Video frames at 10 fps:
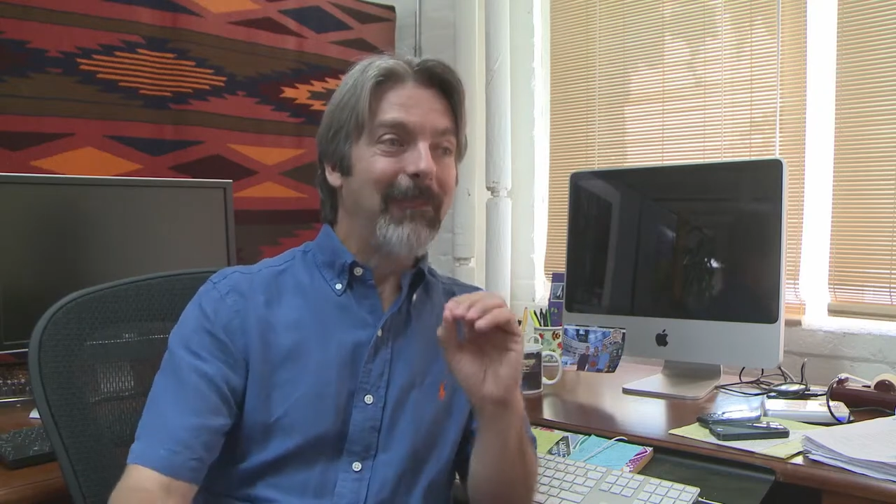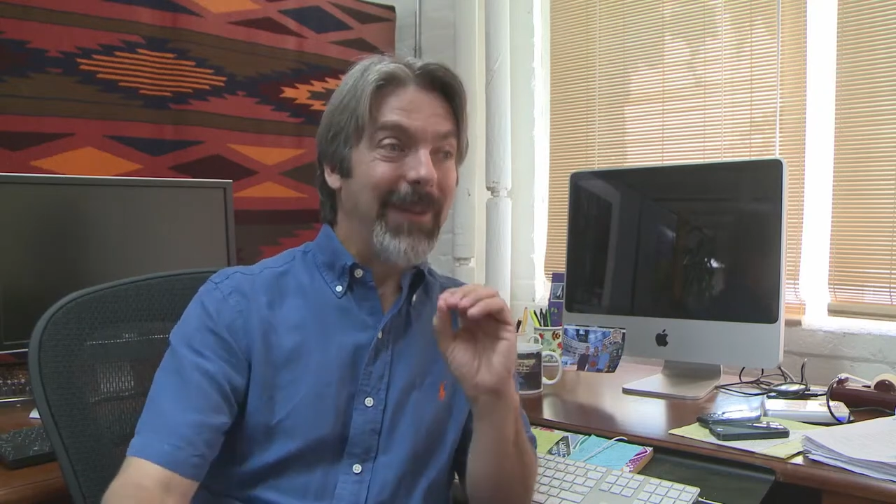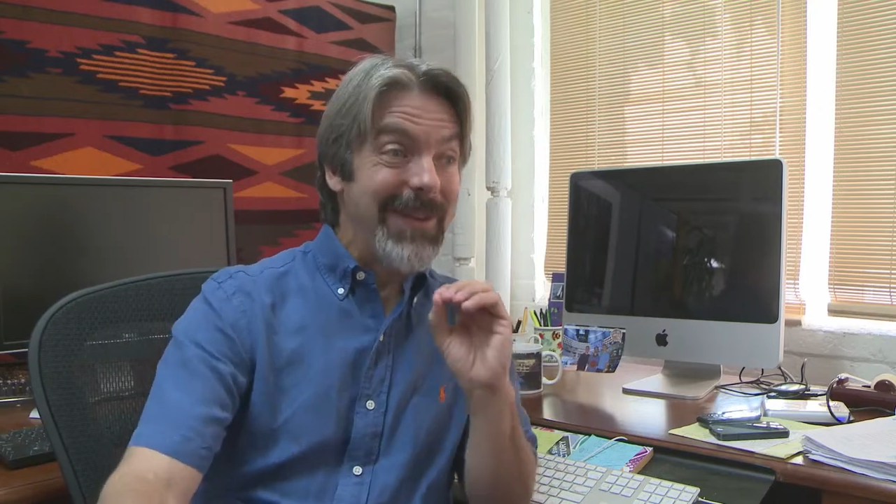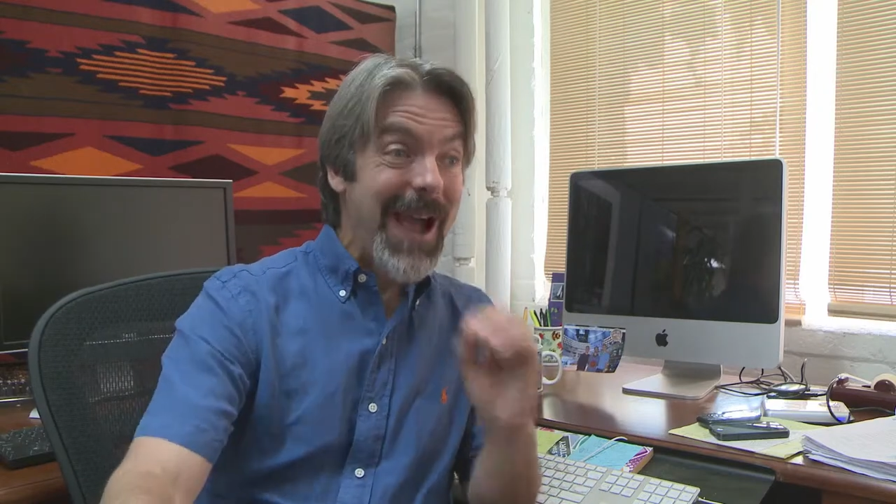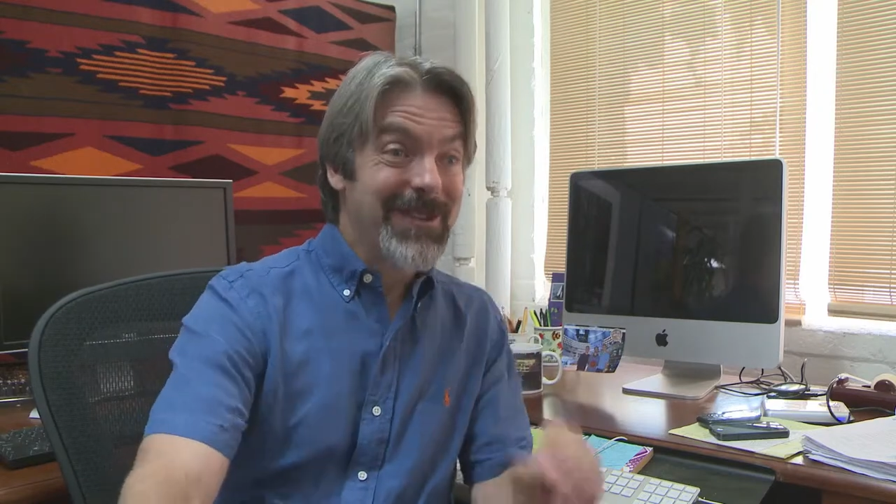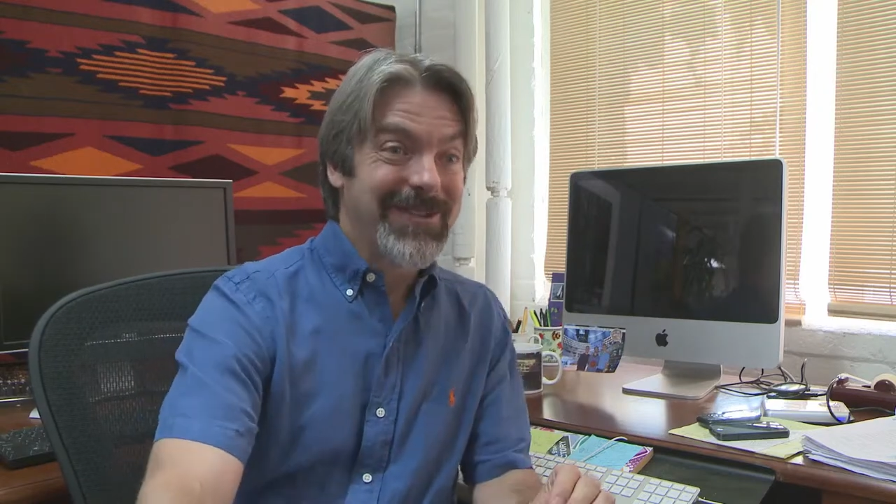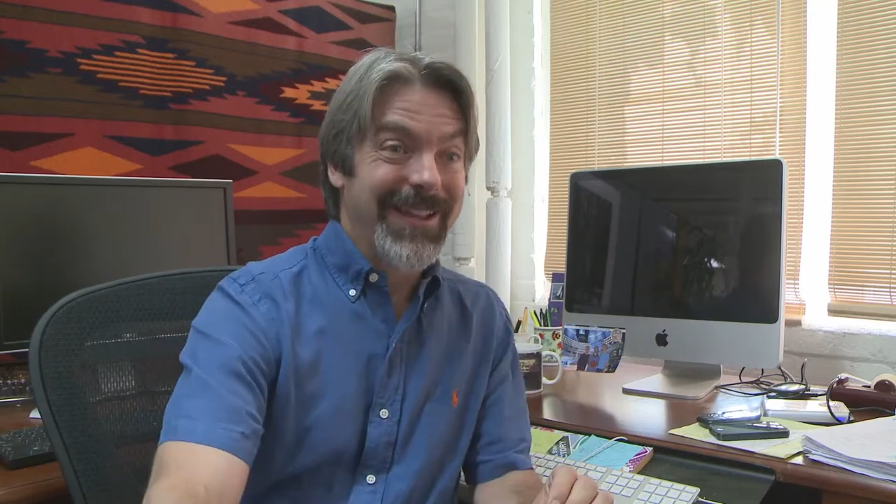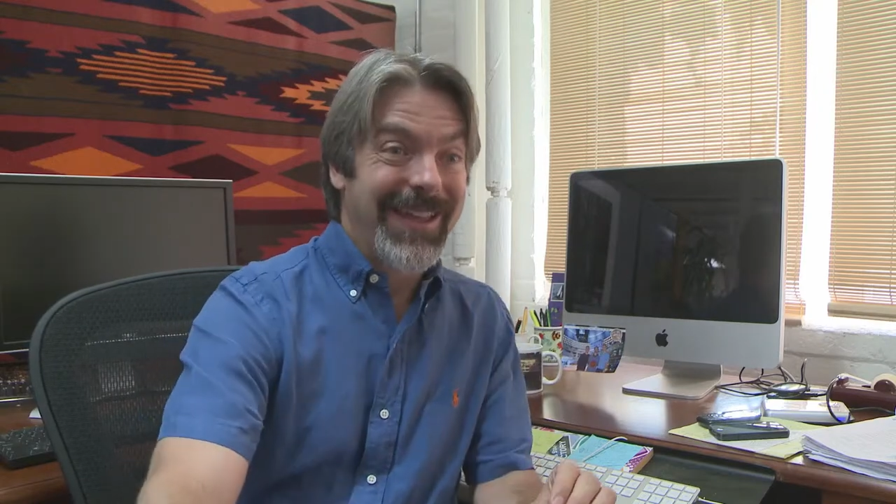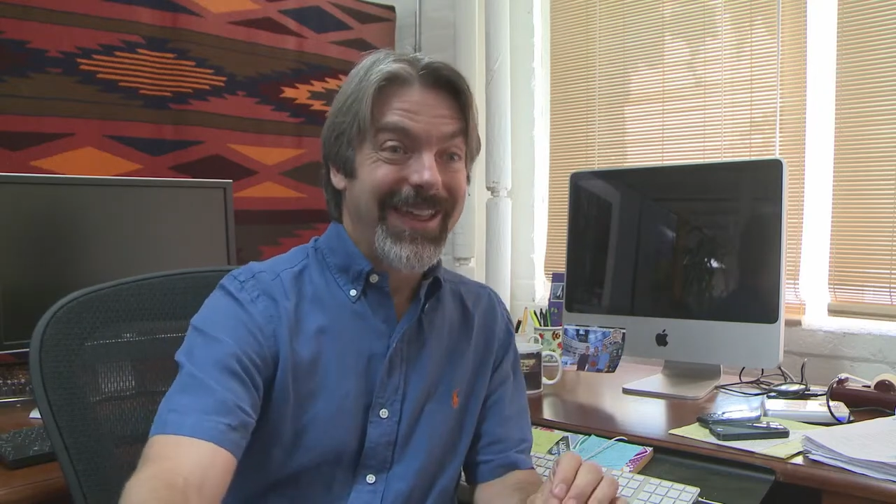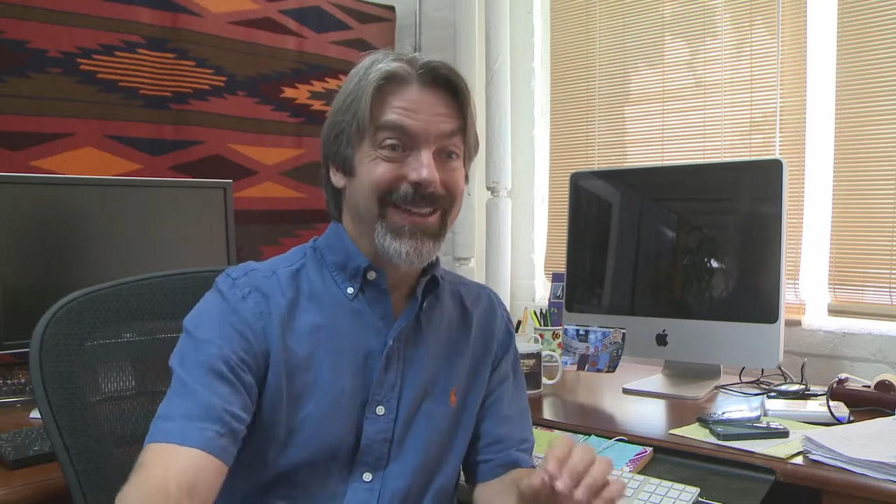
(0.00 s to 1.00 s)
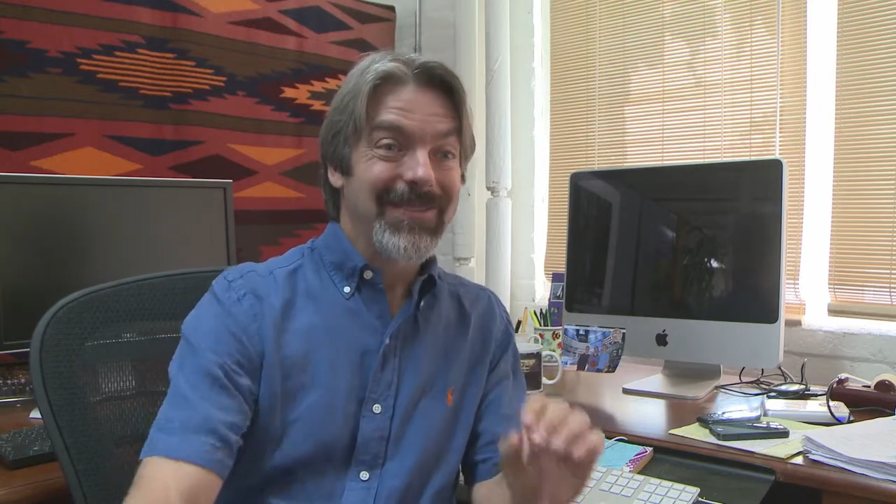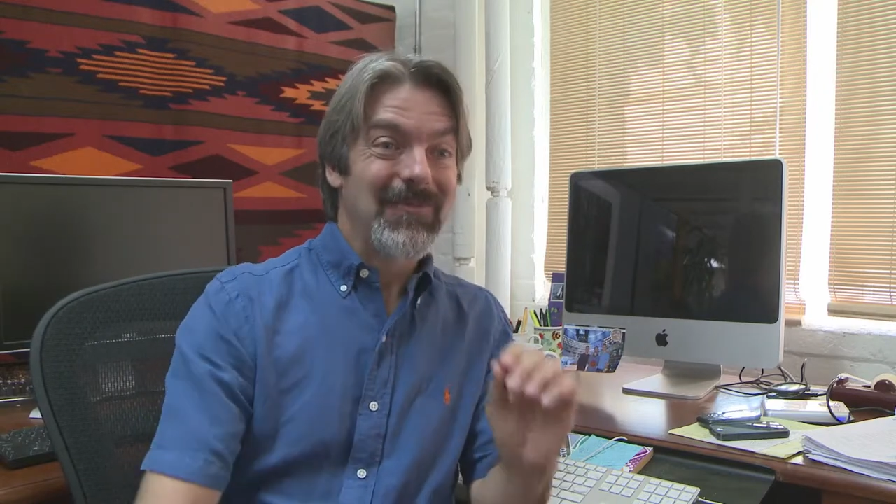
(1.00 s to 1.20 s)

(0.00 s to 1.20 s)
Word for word: But not just the kids,